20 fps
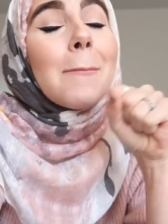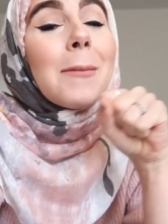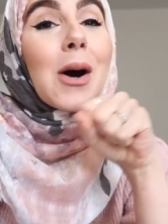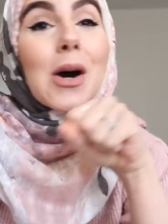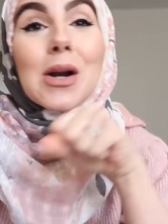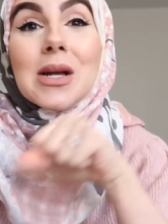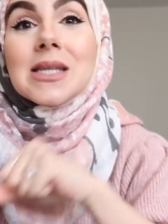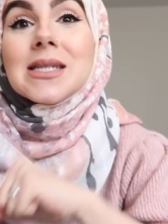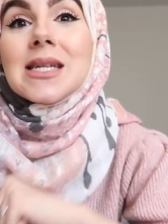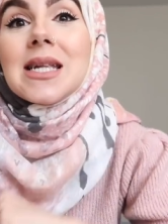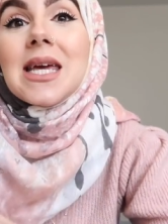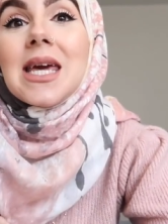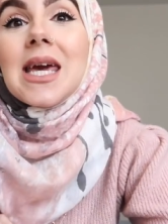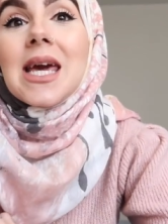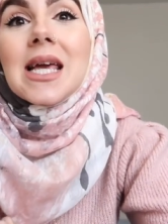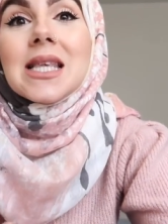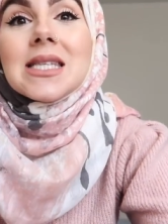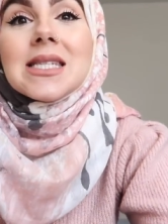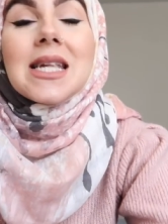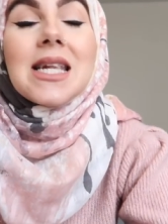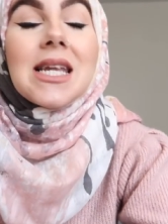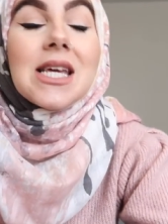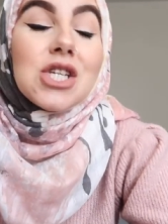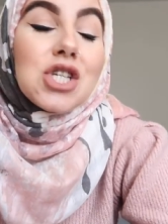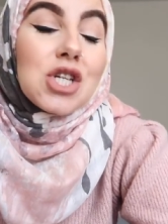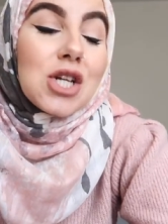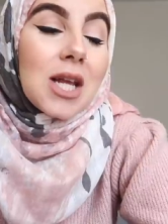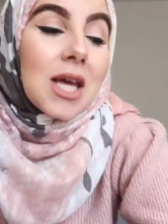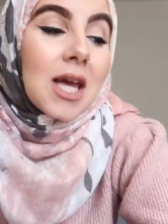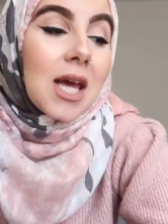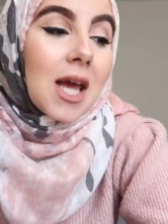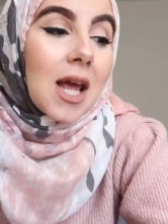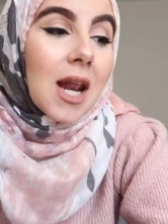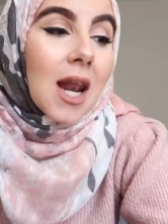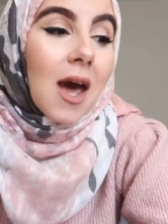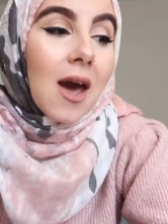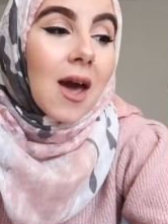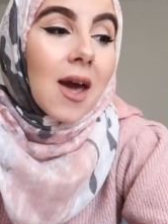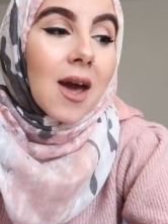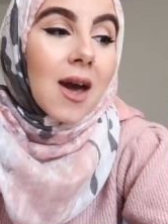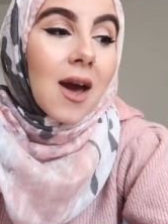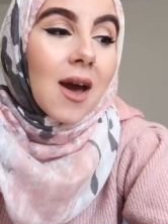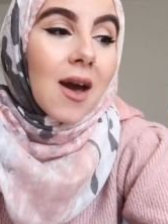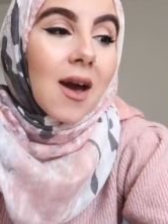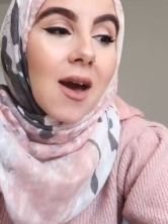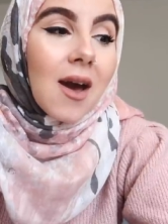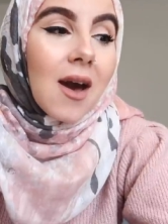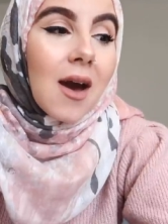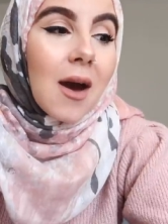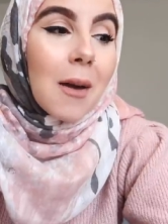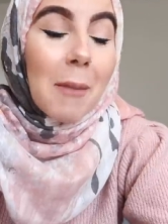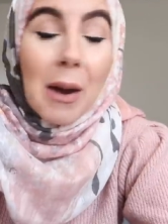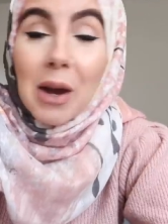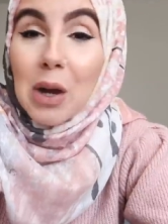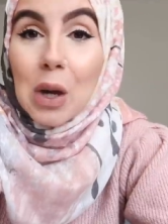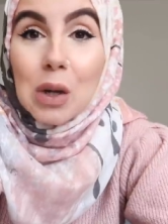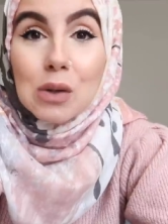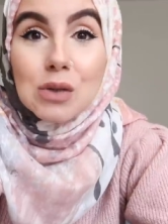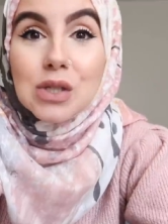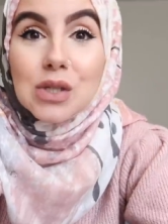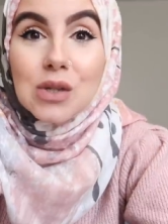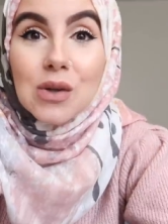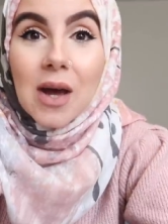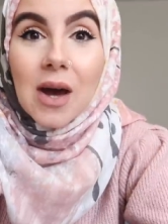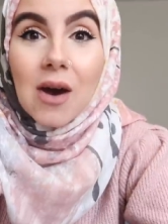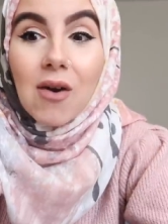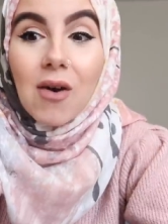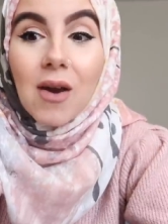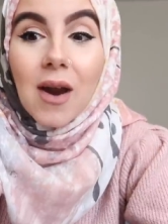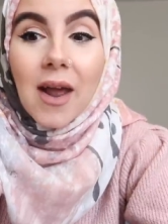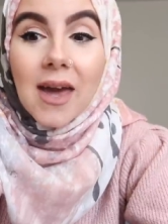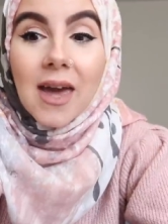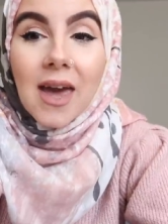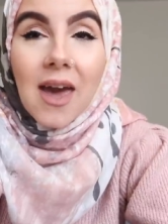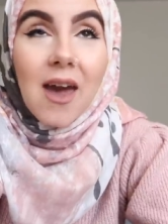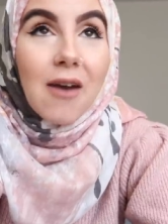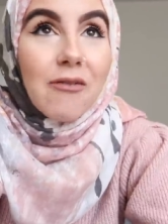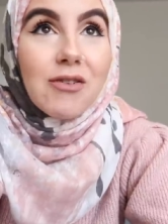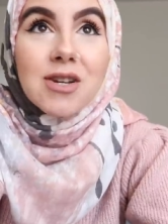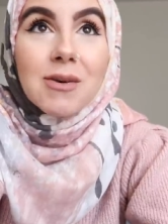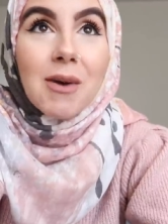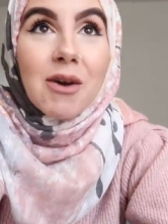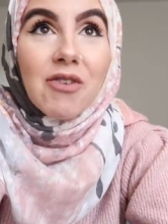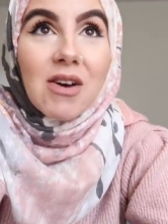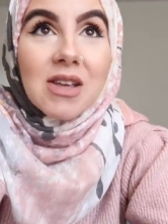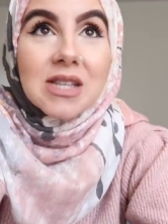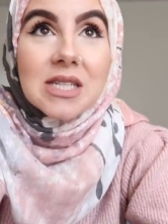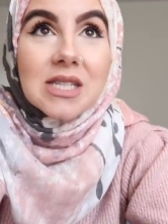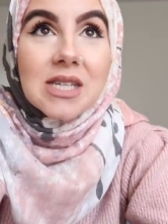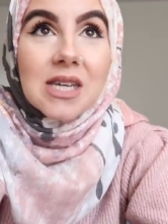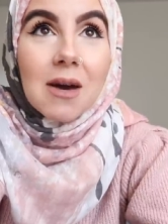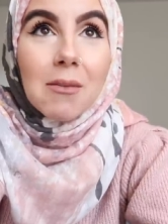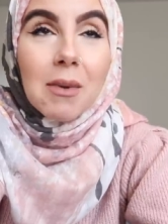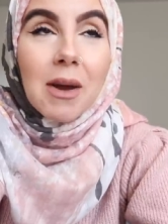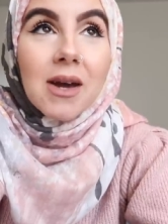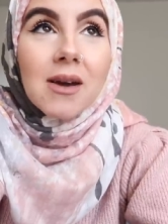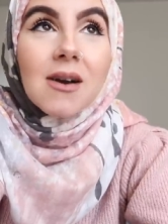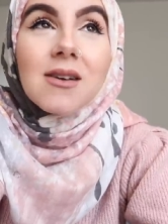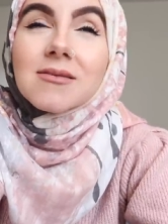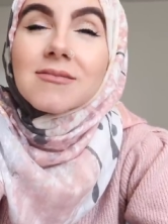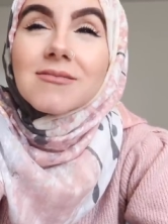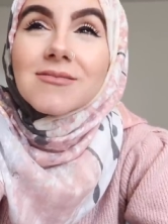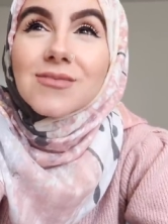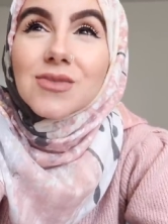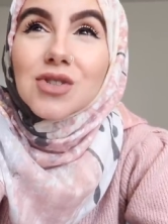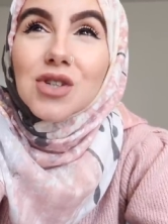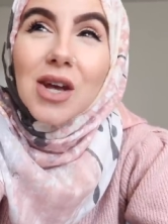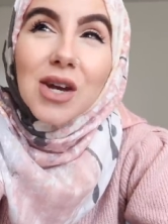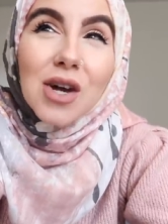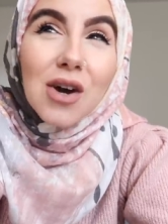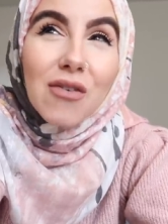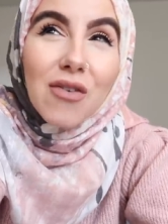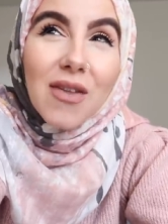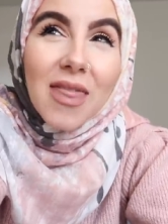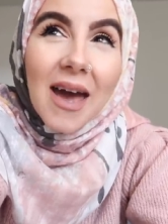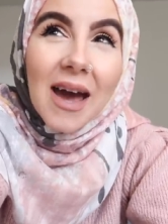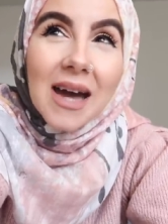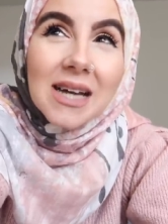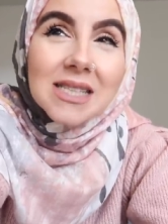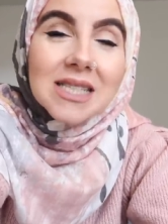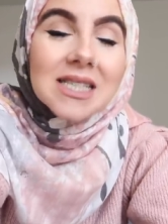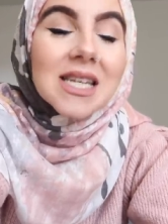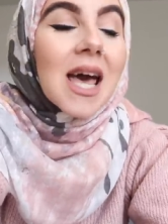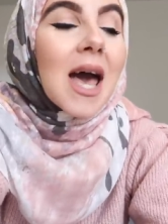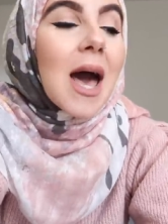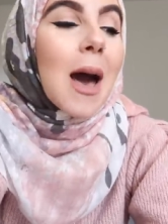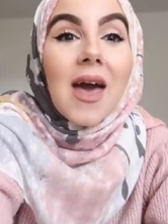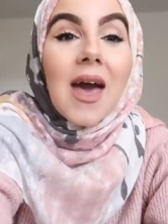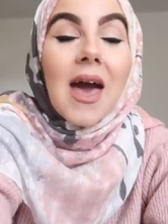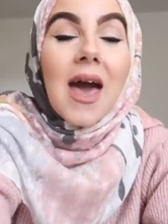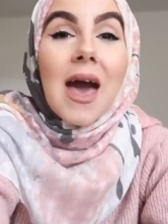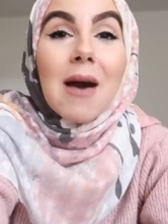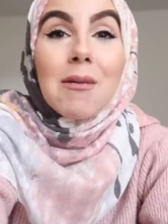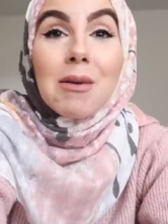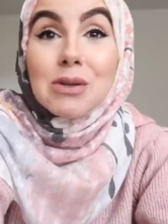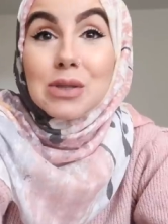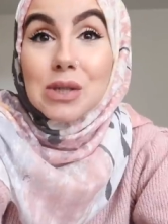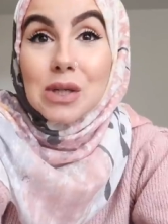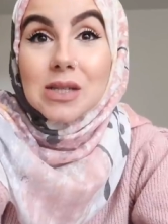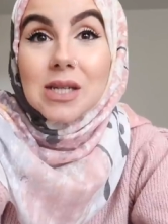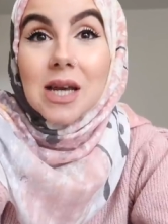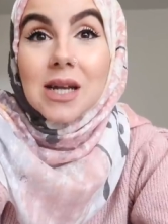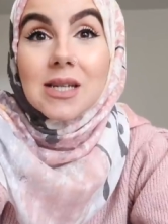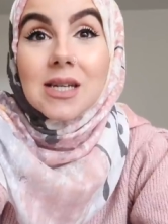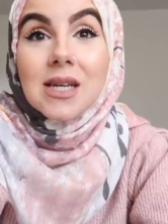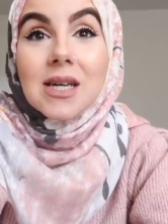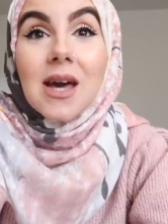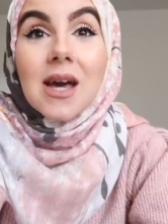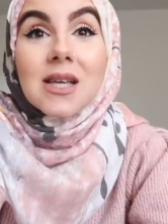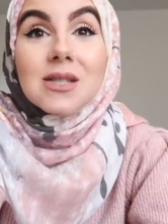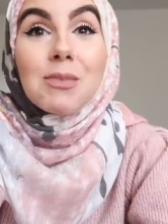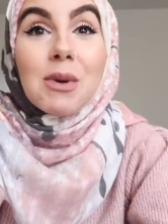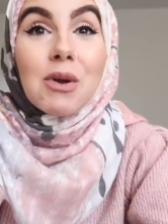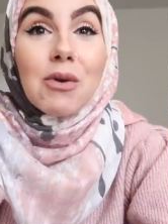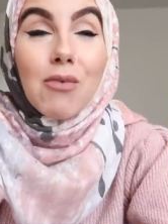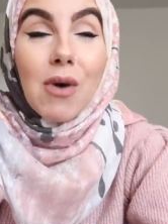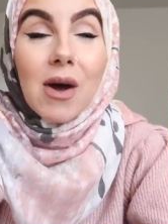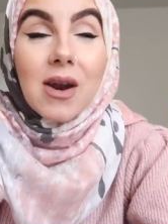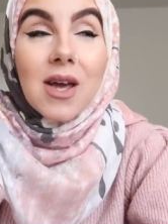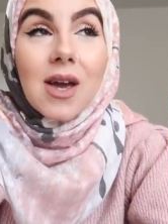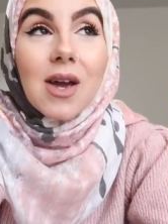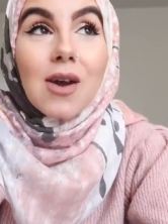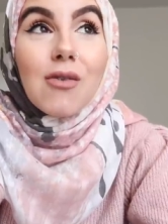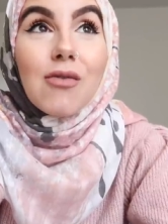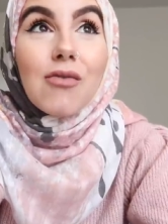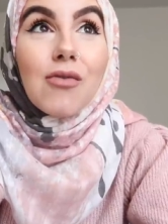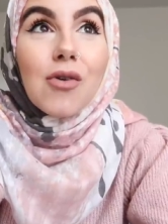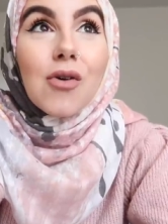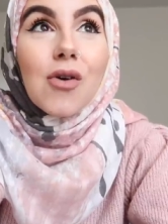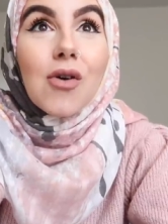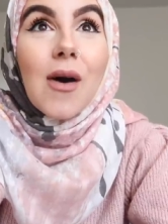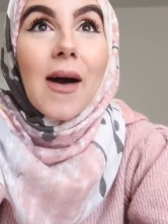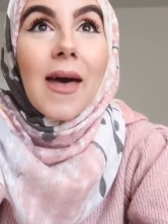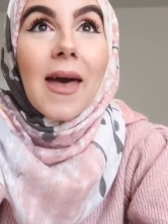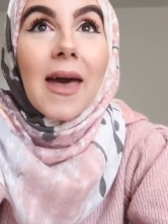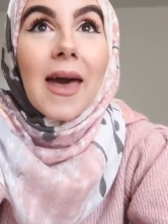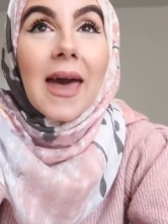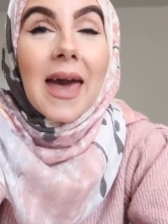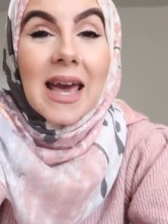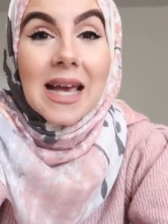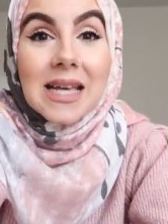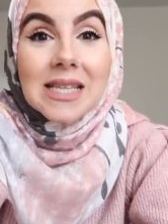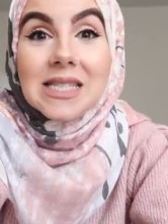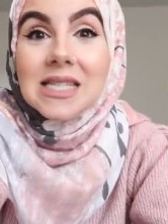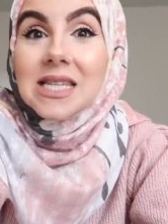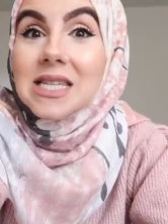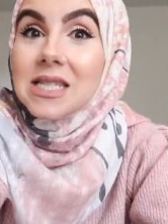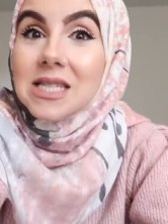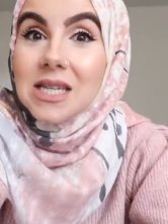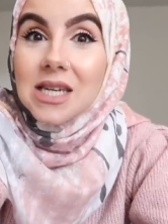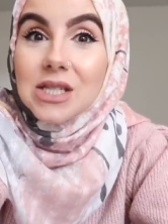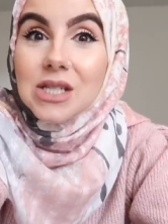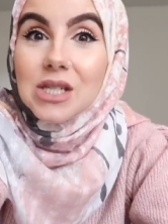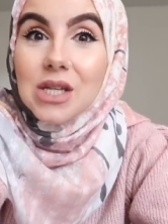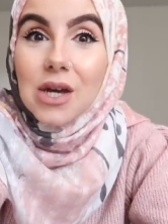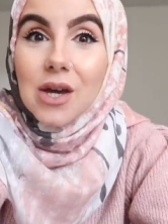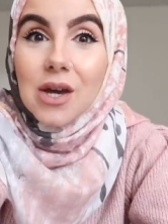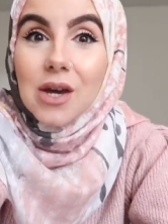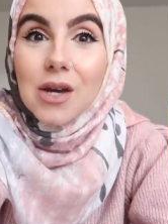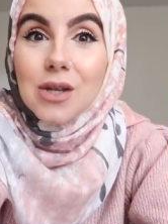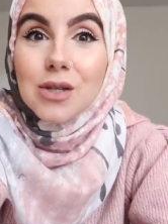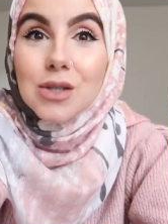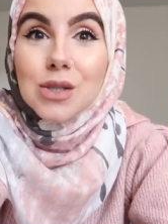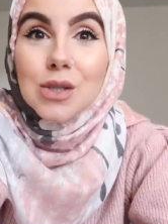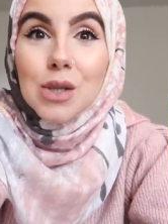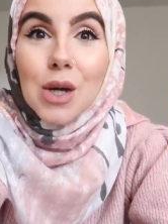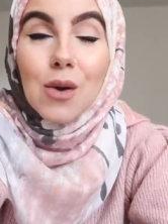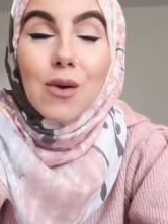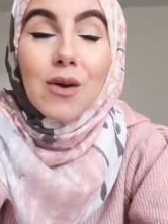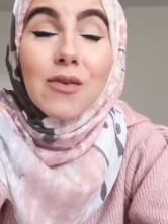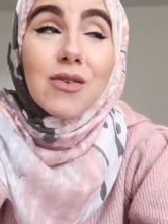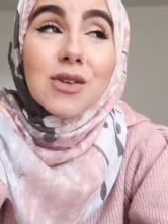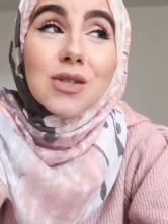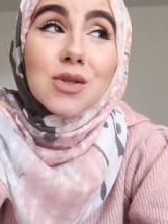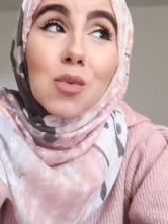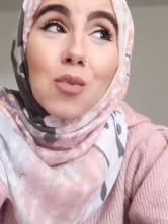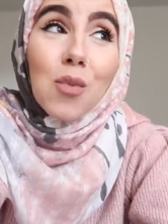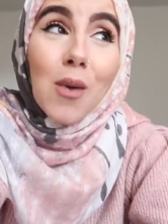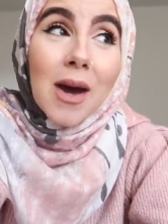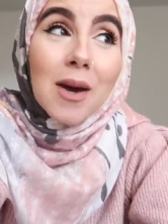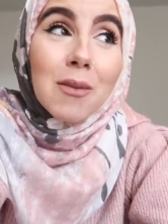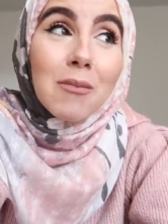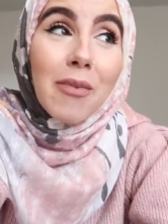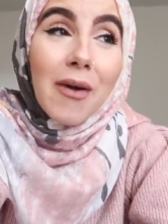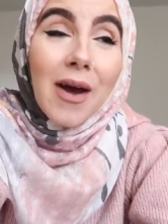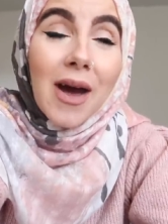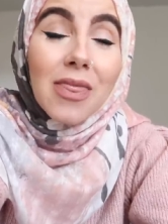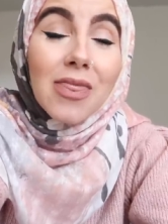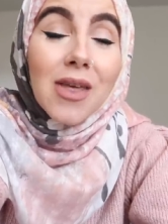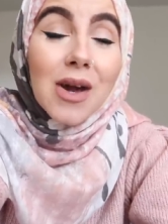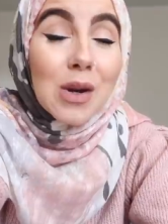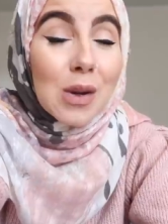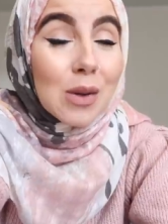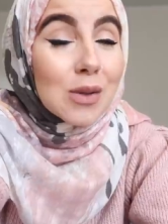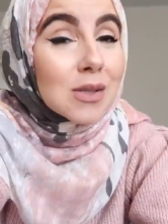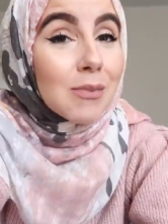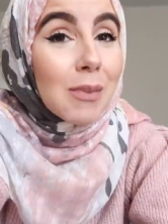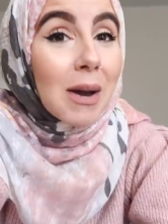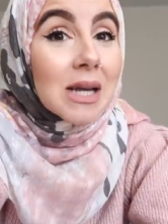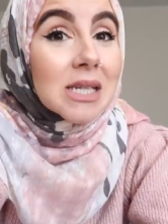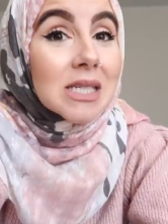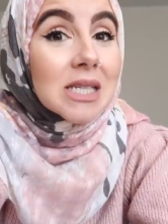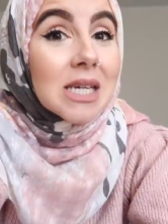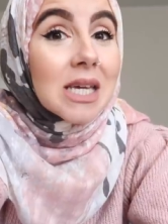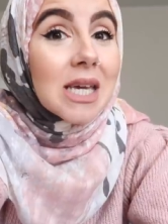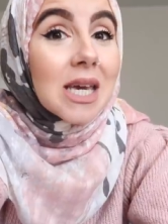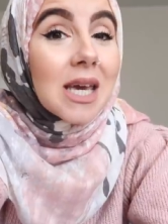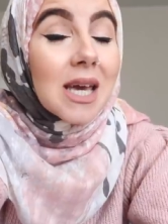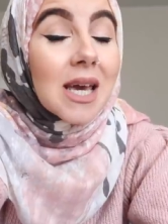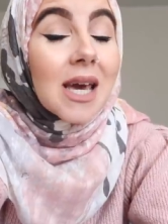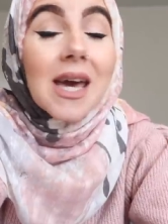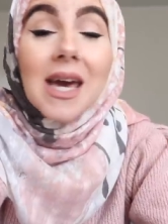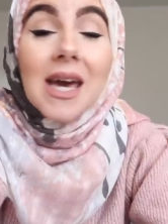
but honestly, it's literally like my go-to now. Like, every time I fancy tea, I'm like, um, should I go for that? Um, Sultan Tea has been running for eighty-six years, so if it's one brand that knows about tea,